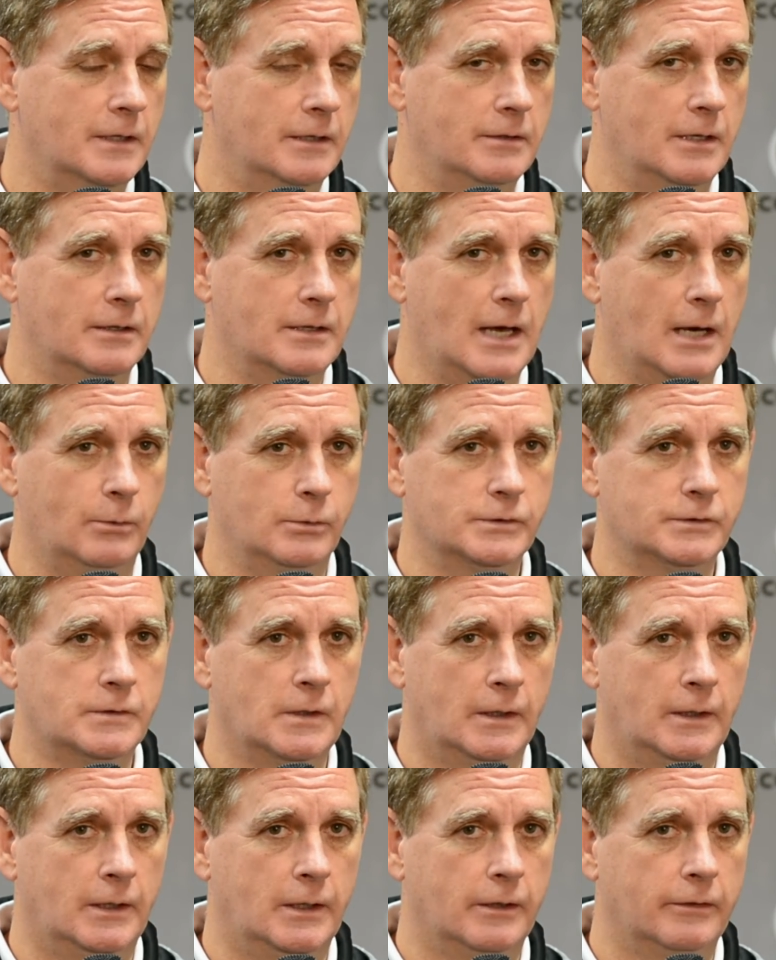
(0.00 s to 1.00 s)
And I think that was
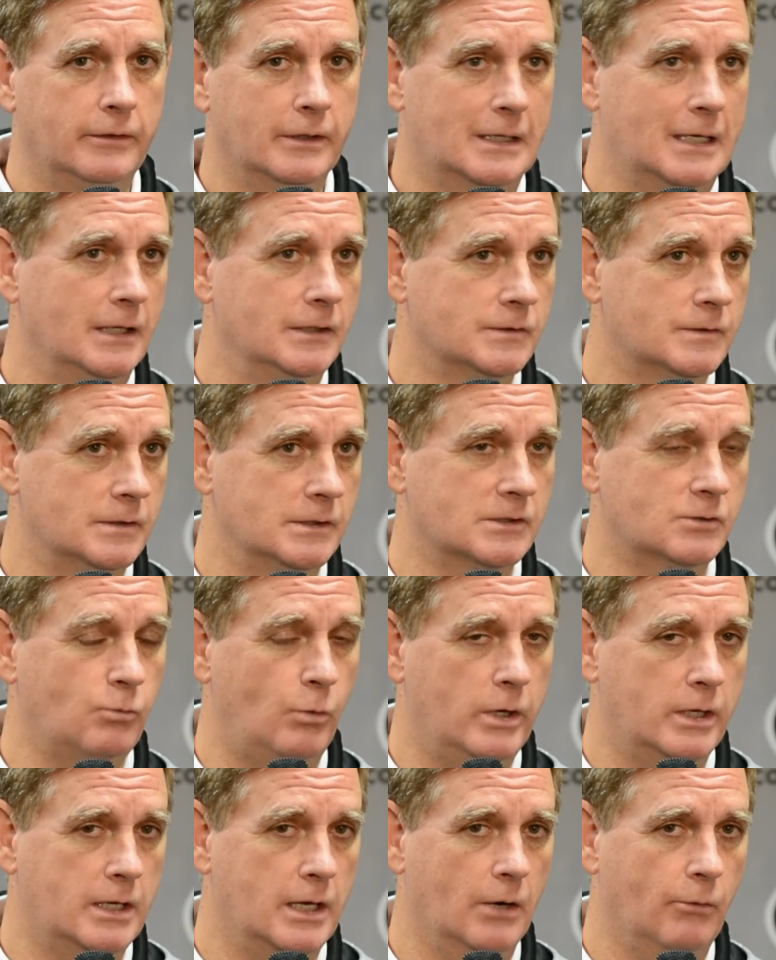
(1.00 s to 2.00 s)
the case this
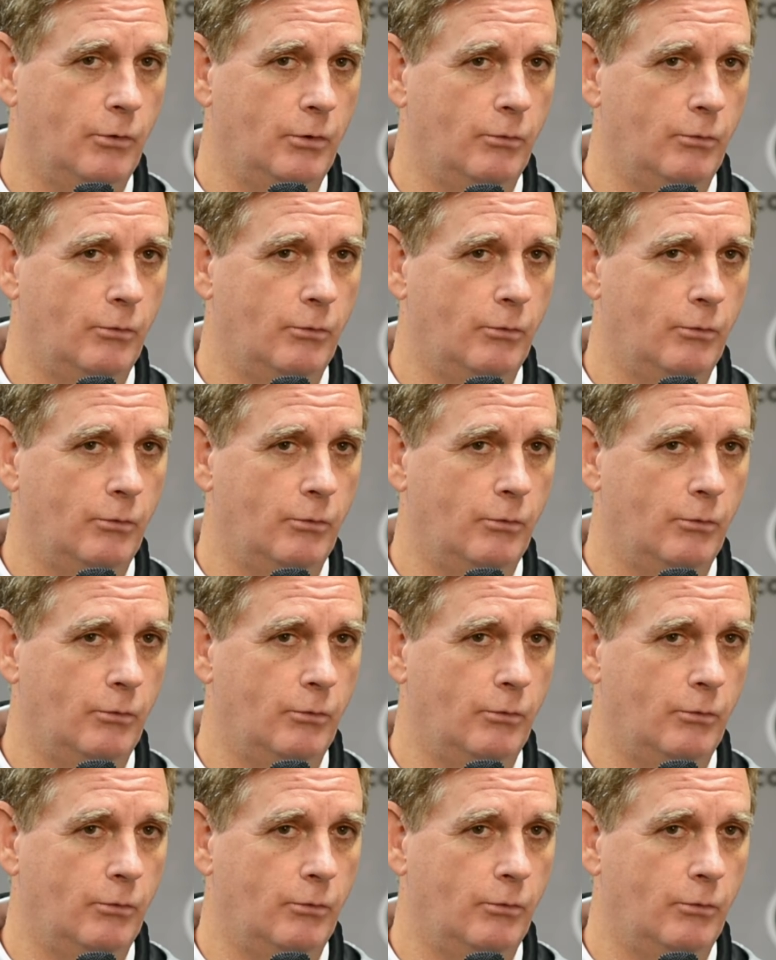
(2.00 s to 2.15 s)
weekend.